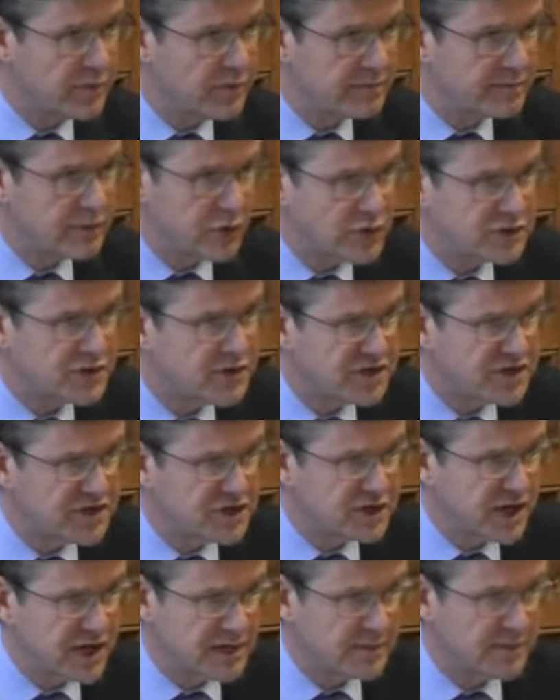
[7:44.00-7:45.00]
lots of decisions
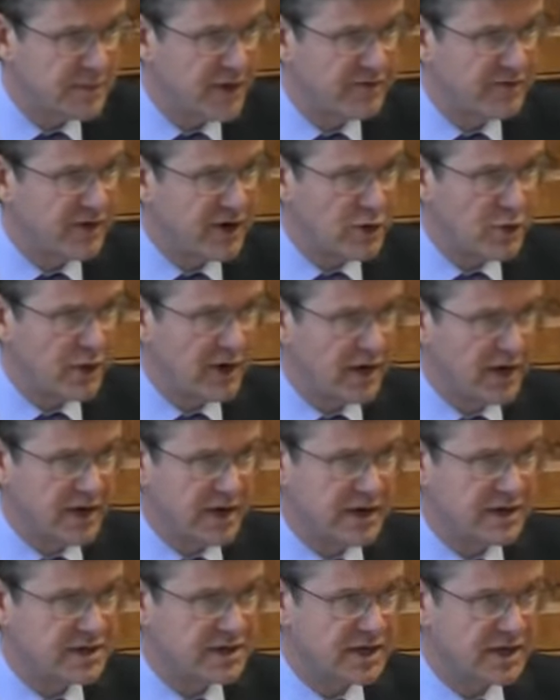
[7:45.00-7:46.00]
had to be made very quickly, and
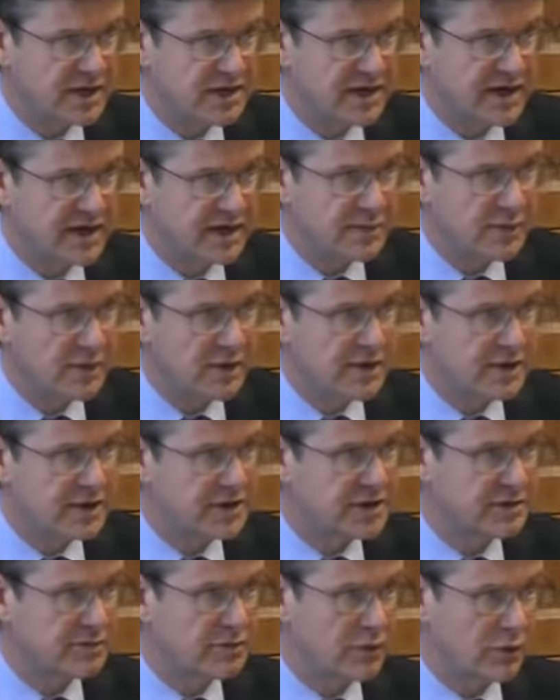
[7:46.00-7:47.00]
it's understandable that
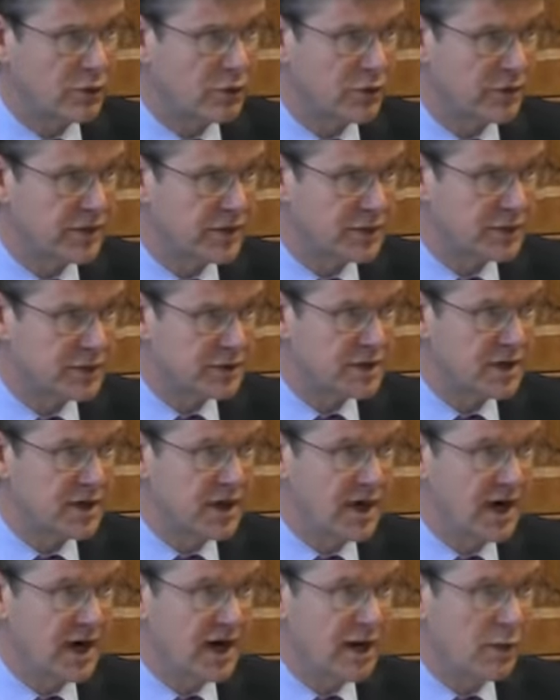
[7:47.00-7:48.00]
not all of those
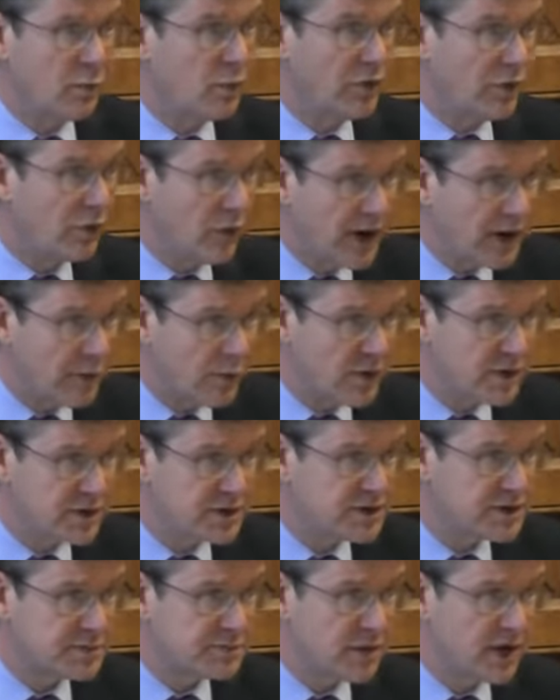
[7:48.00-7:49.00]
were the right
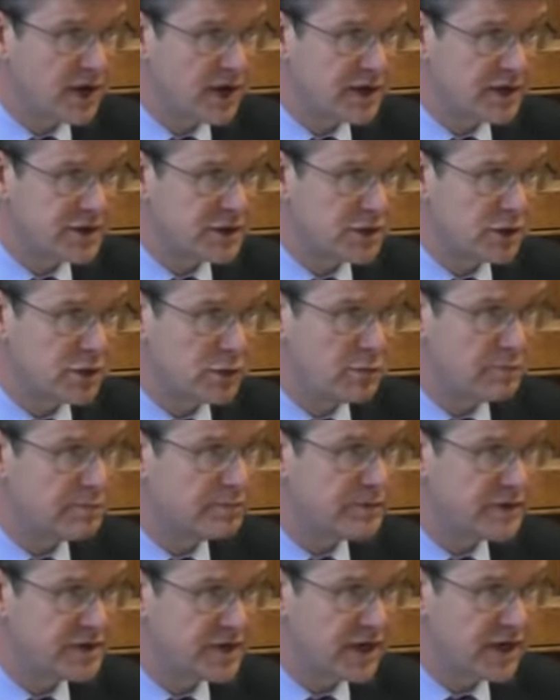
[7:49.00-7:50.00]
ones, and there's no
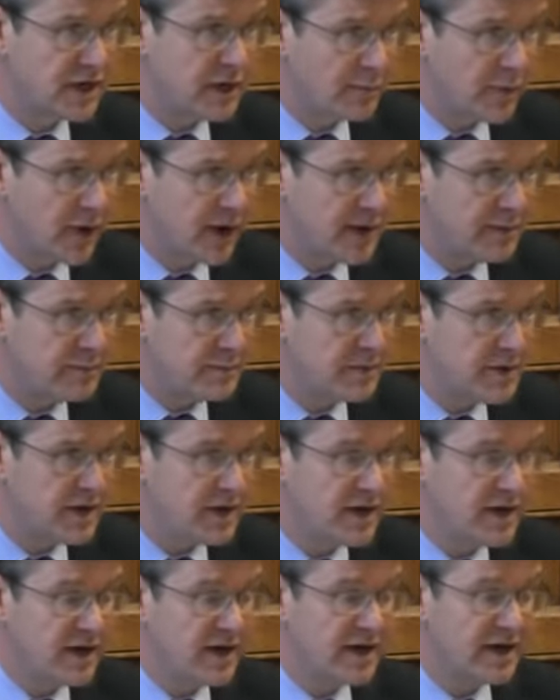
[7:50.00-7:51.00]
particular blame
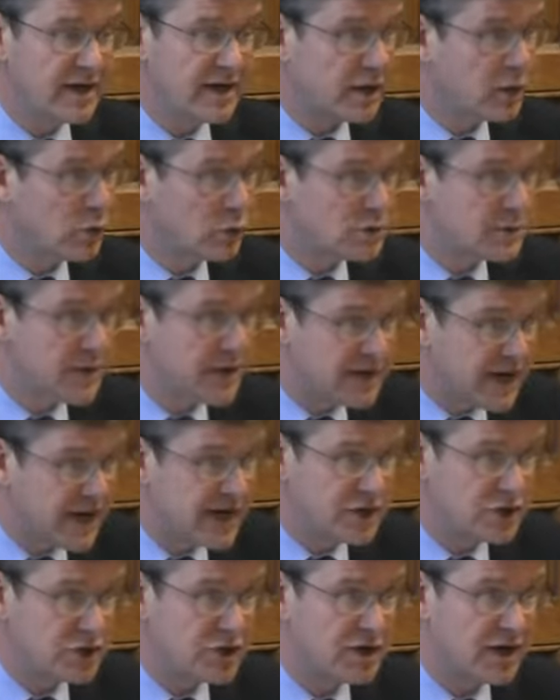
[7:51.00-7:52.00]
that can always be
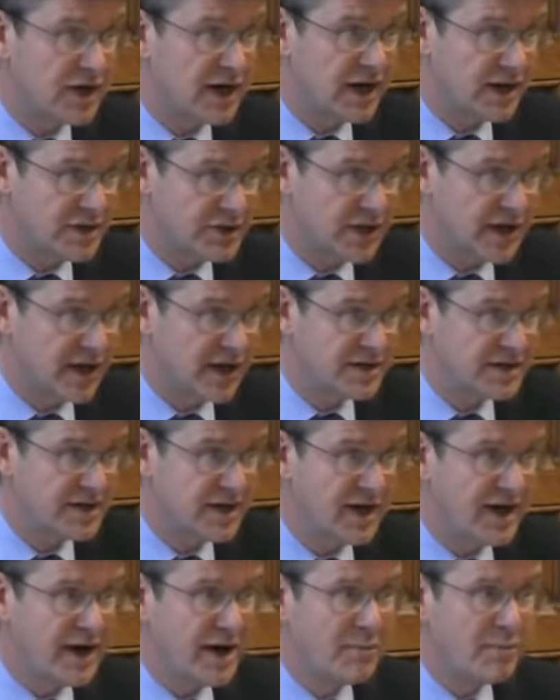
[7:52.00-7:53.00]
attached to that.
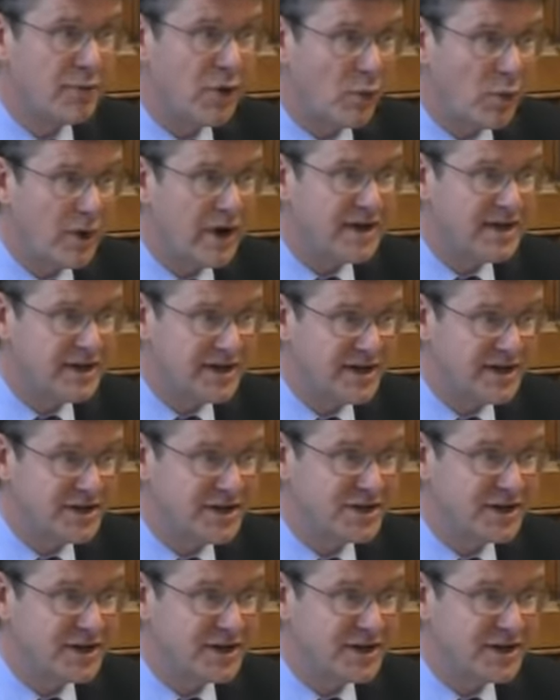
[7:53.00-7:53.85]
But we did